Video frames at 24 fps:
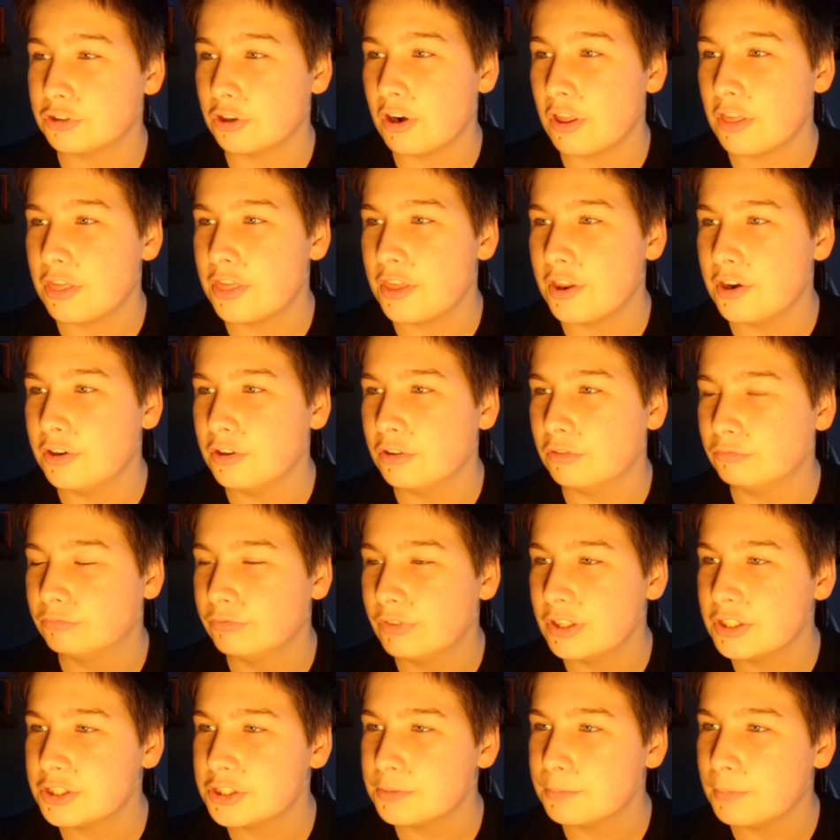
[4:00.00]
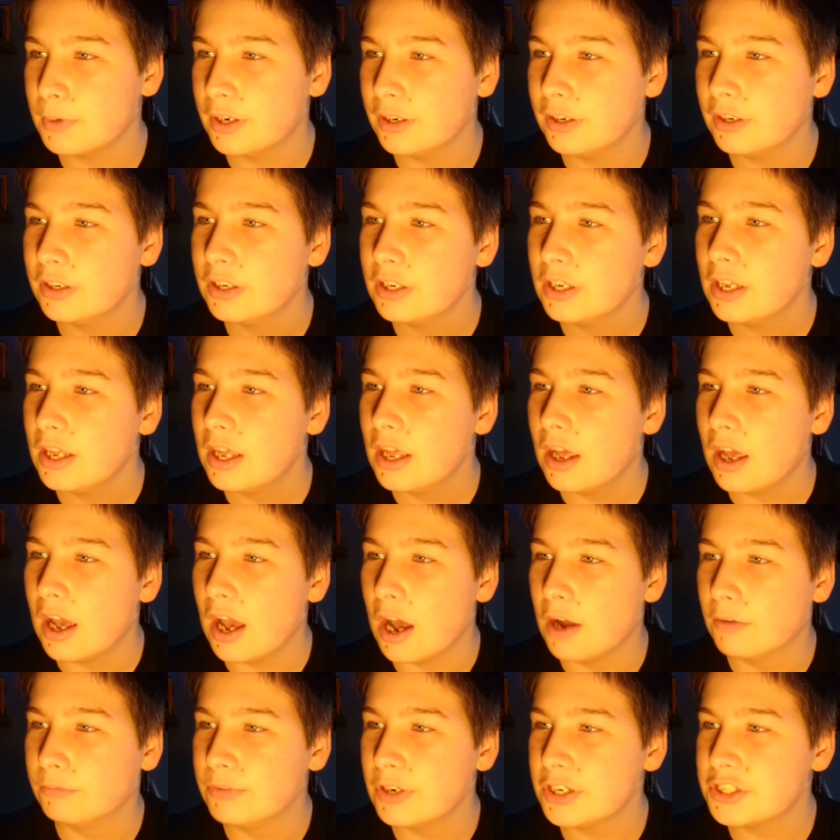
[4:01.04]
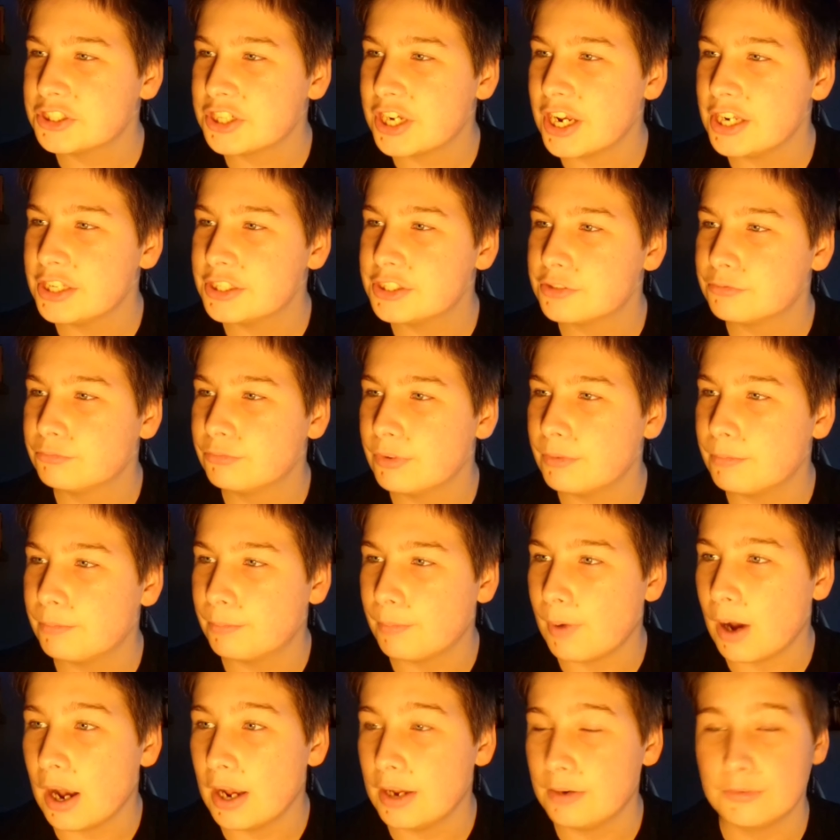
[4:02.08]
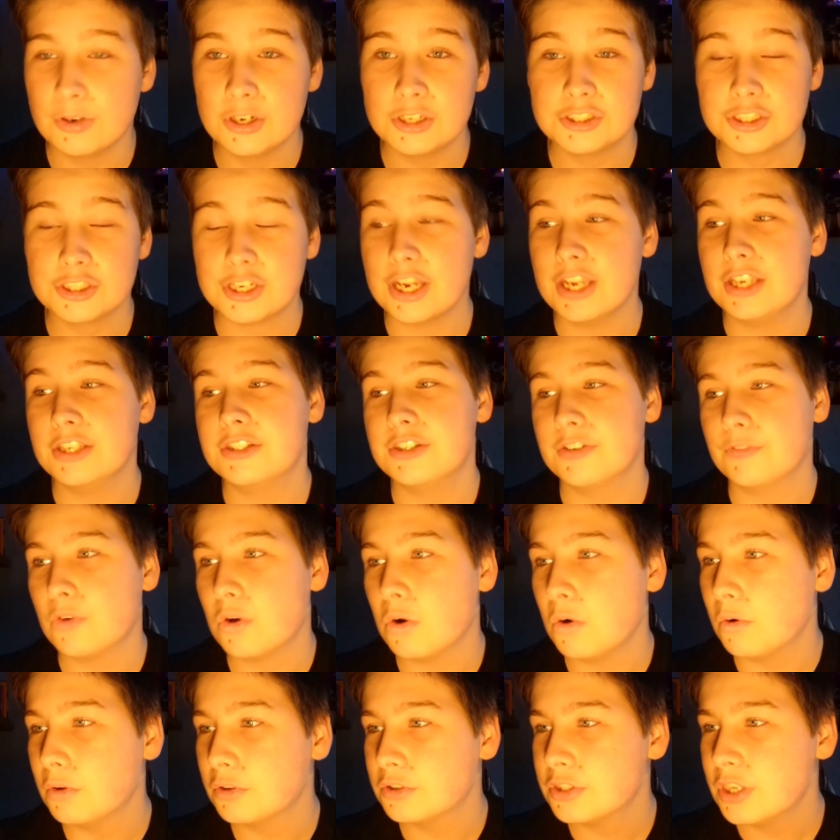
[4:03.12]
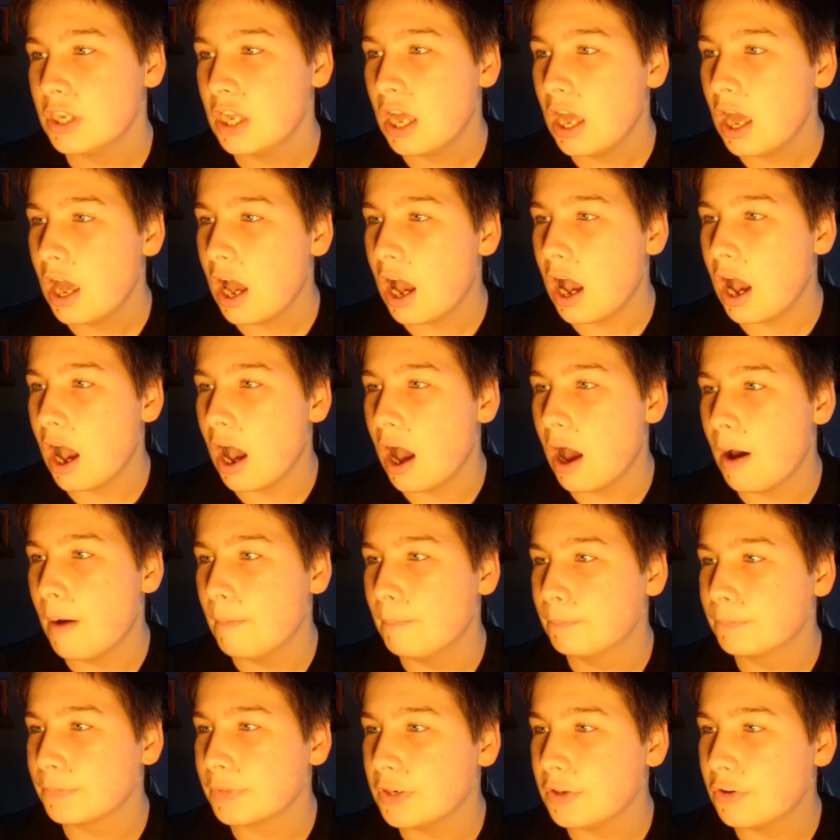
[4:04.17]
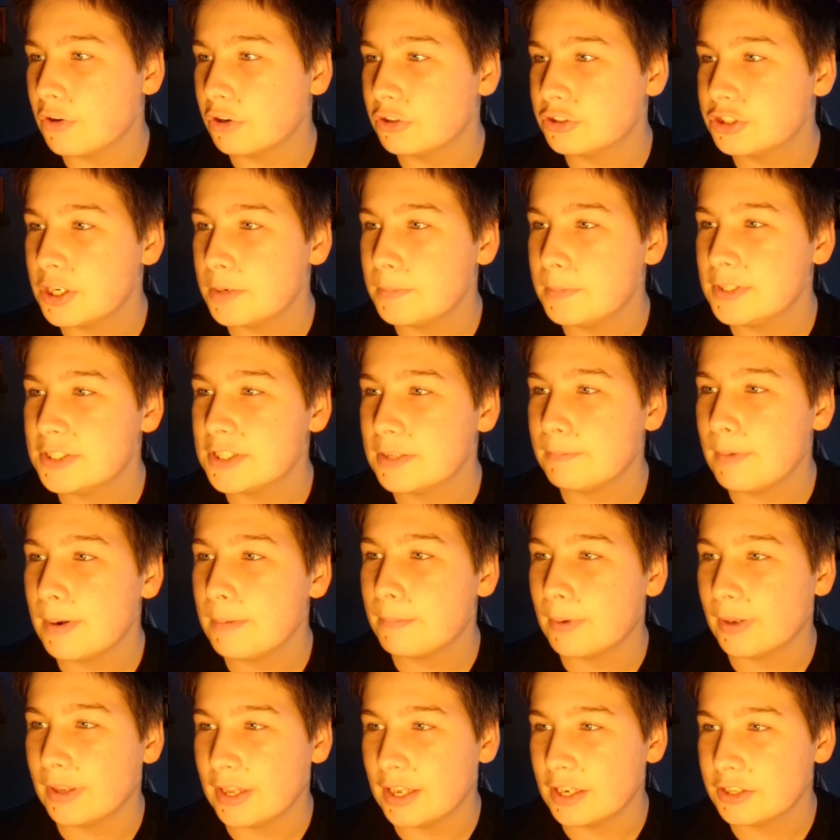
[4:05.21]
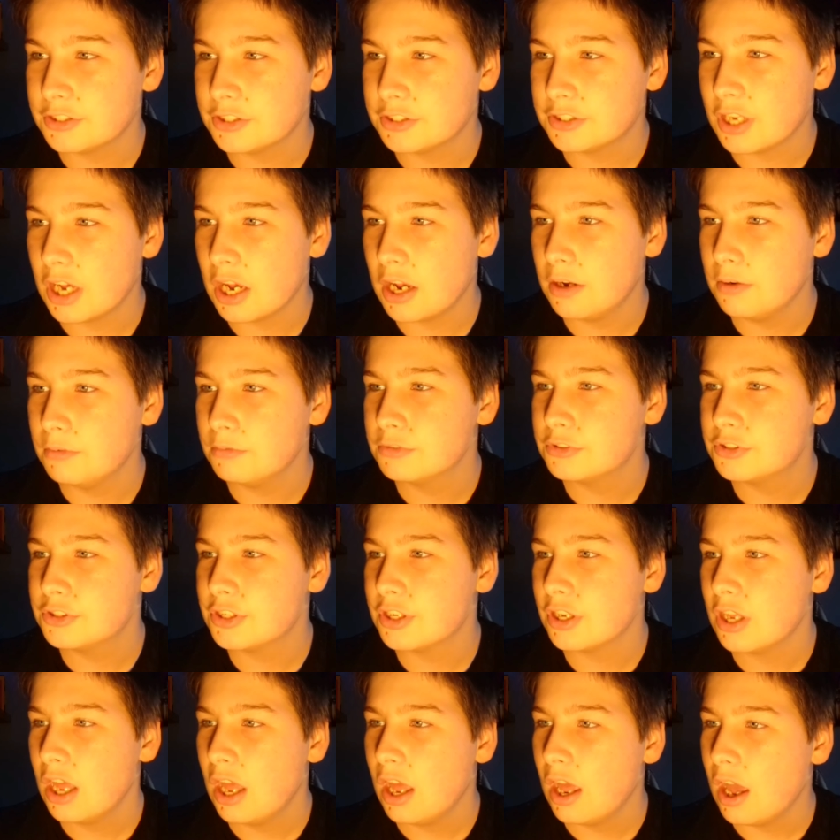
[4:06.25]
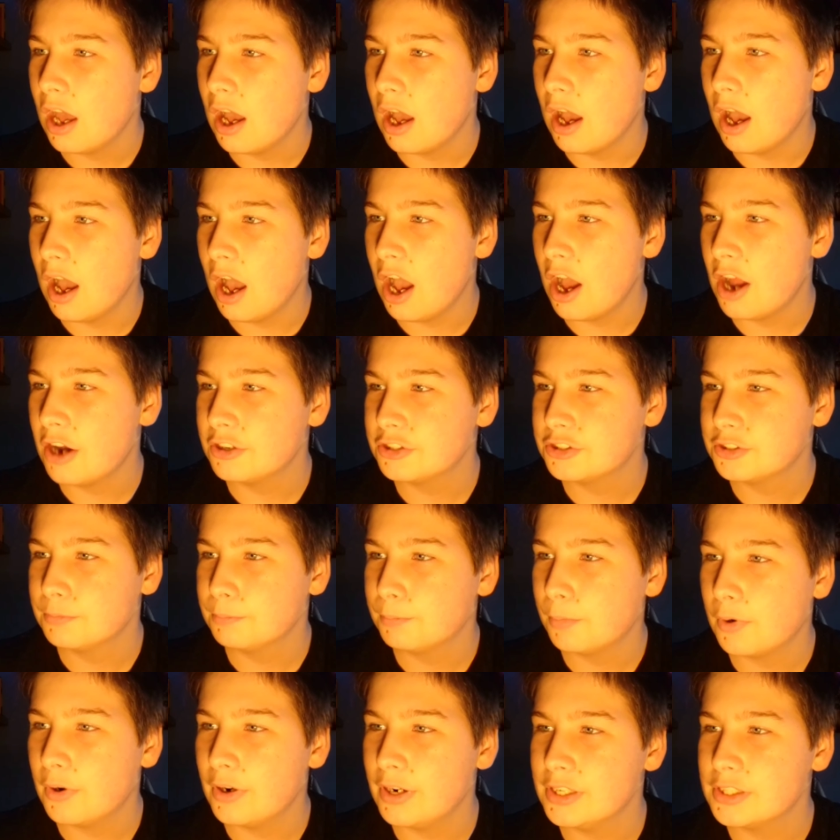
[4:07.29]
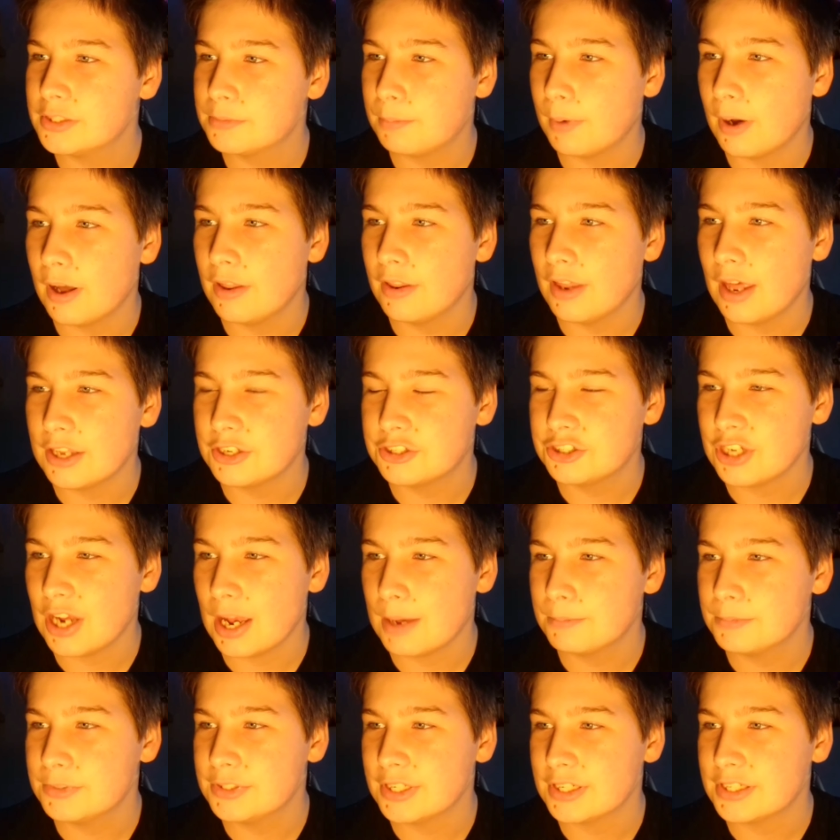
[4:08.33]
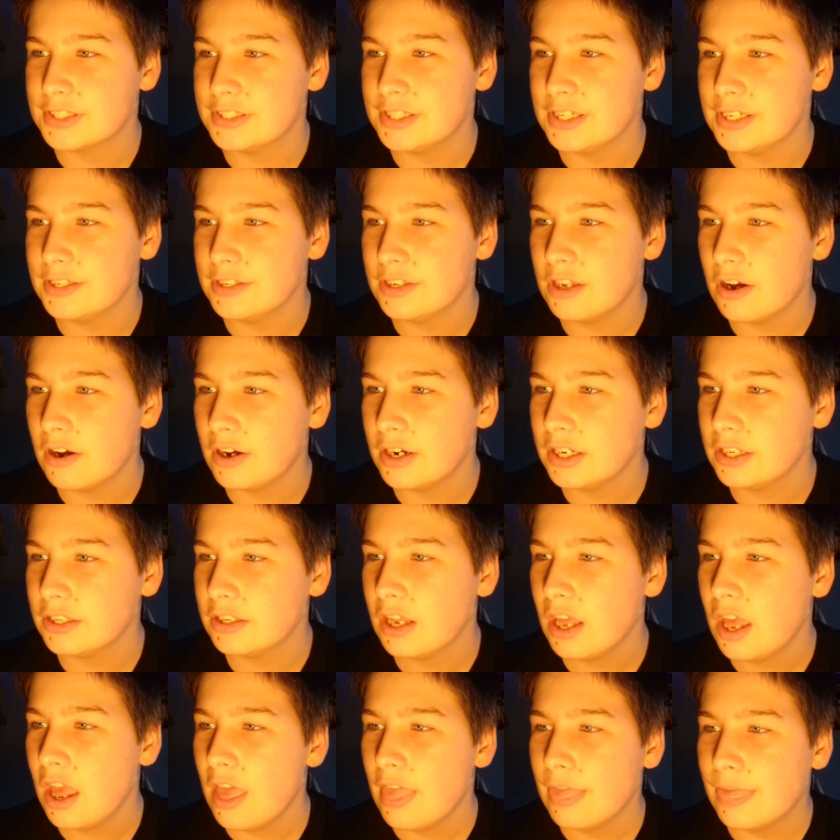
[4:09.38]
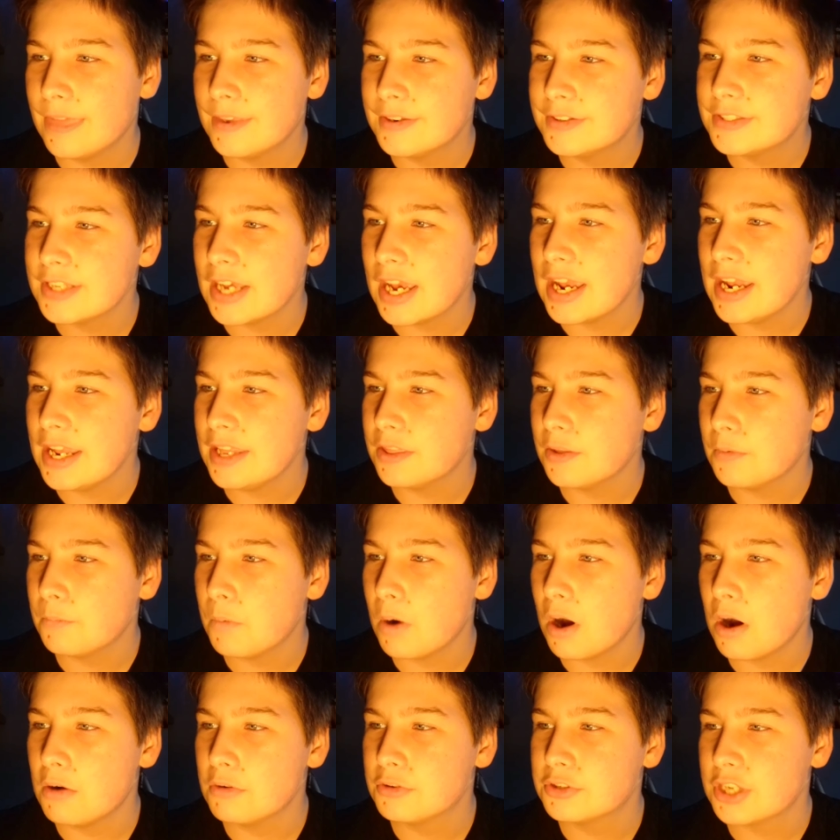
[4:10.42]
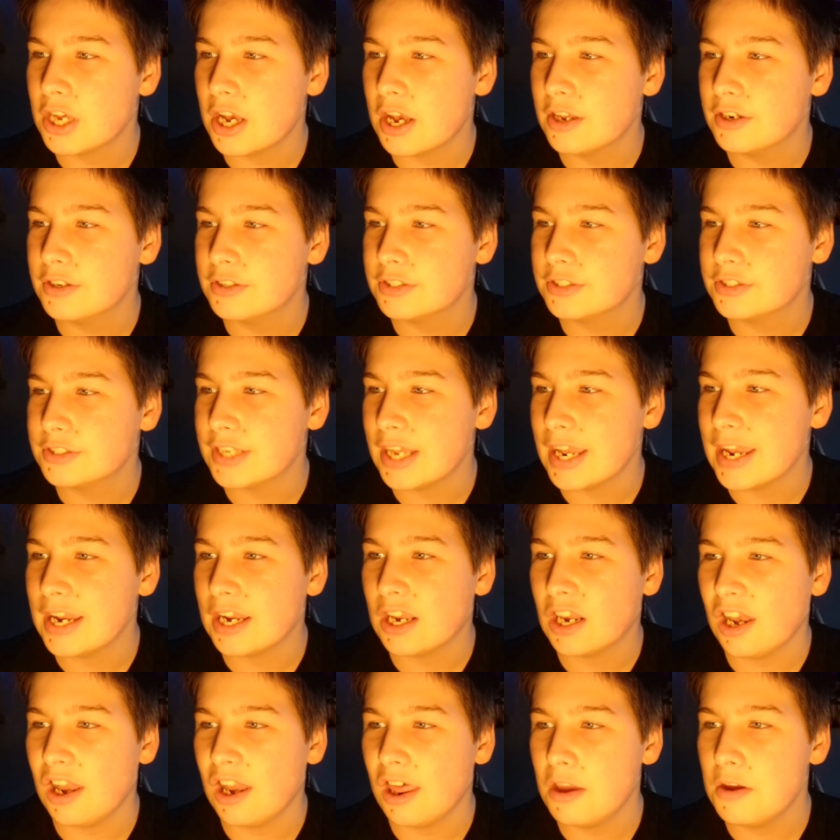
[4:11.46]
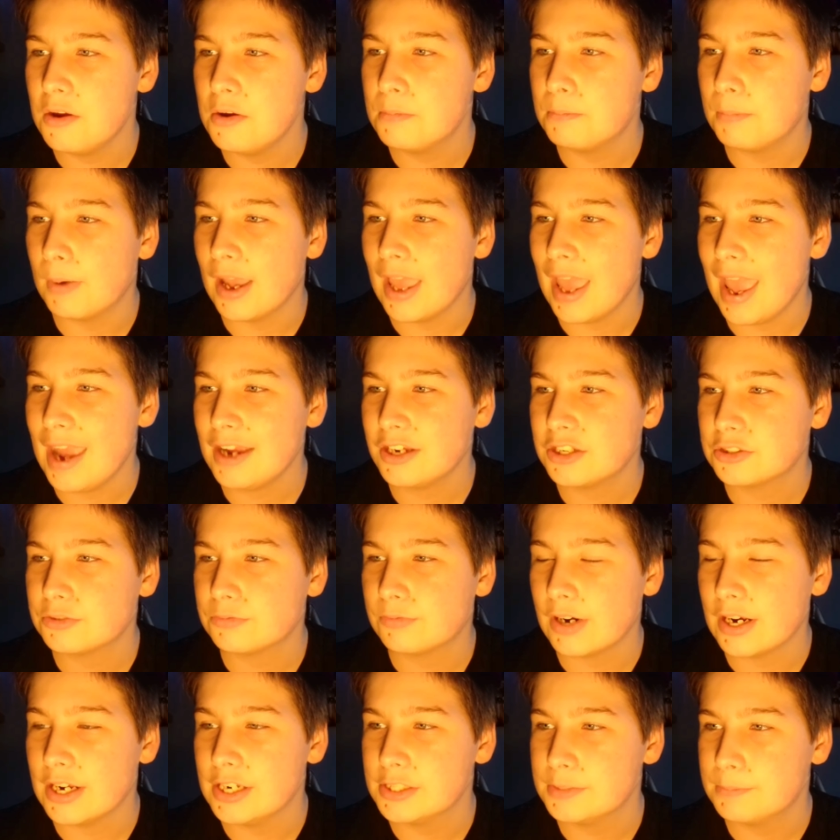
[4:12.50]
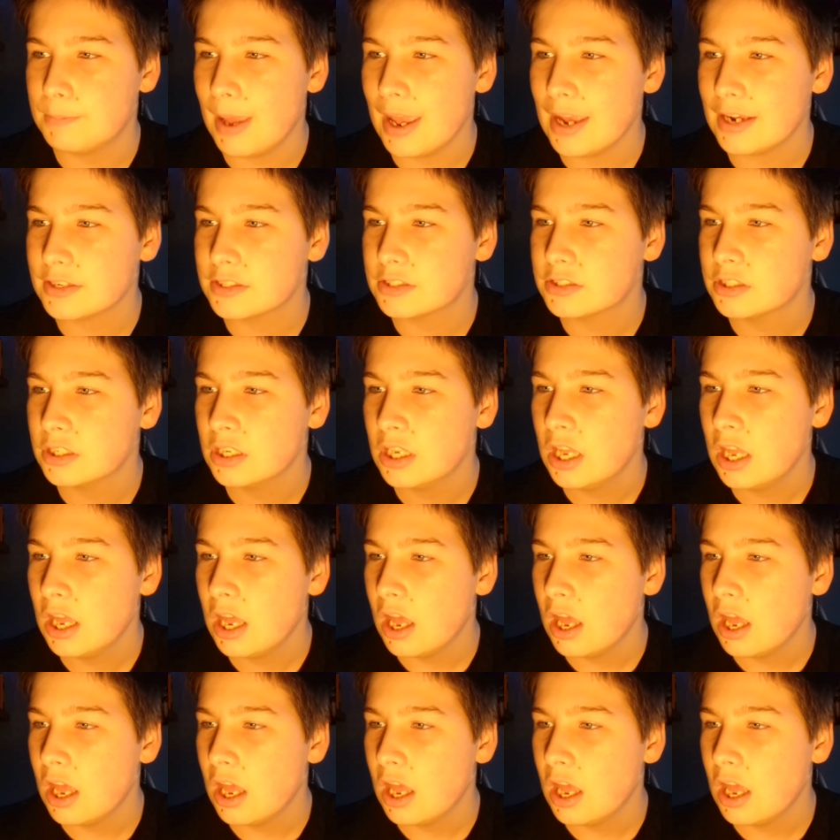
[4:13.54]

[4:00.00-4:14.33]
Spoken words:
Jonathan Richman, Rich Kids by Rich Kids of course, you've got Jimmy Jimmy by The Undertones, Hirsch and Boys by Sham69, The Day the World Turned Day Glow by X-Ray Specs,